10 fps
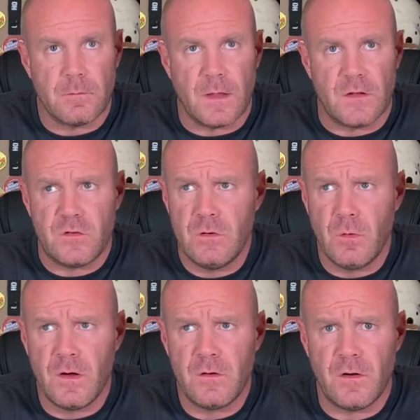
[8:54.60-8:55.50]
At
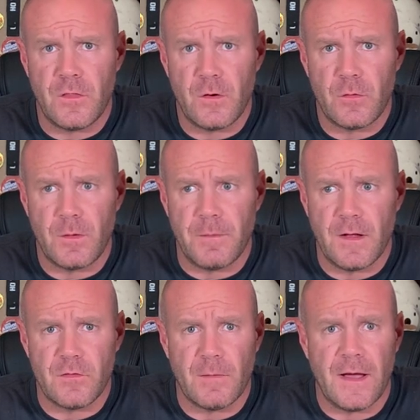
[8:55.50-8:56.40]
233
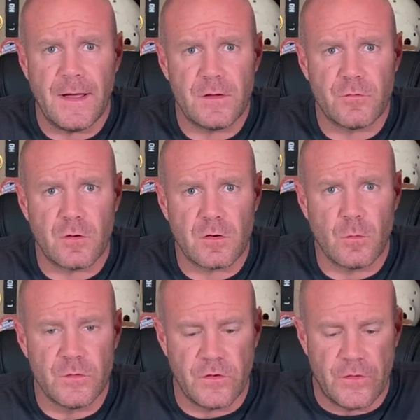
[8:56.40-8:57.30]
pounds, my highest vertical
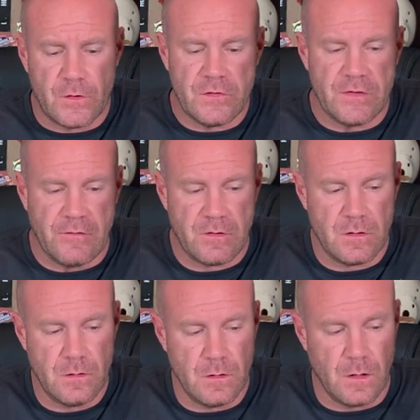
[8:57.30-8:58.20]
was a 37.
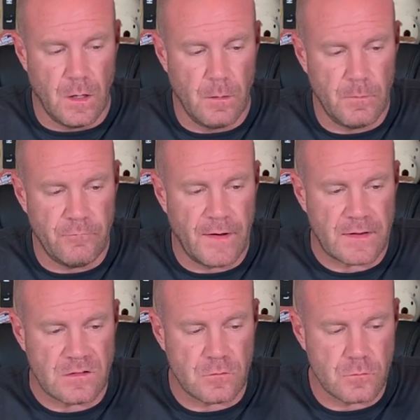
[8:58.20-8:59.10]
If I
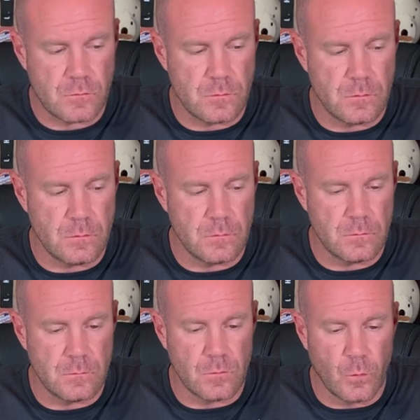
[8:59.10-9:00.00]
could
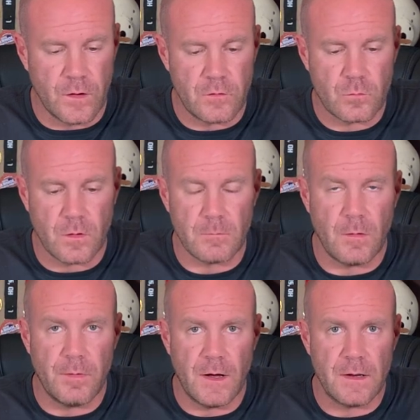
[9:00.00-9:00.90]
quit destroying my
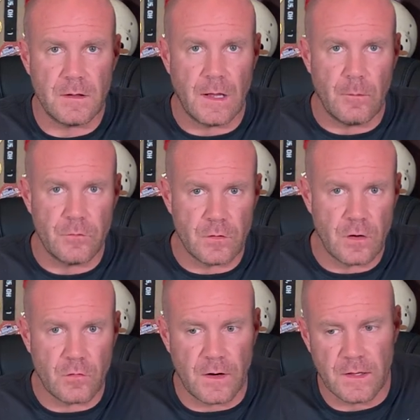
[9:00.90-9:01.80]
body, I was going
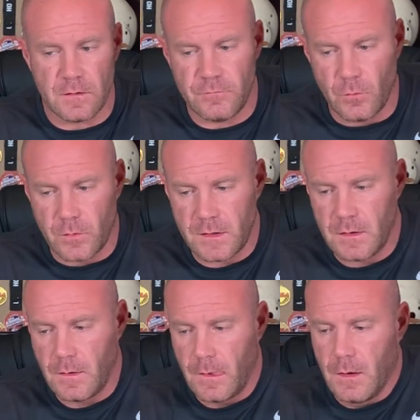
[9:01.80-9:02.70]
to try to get to 40.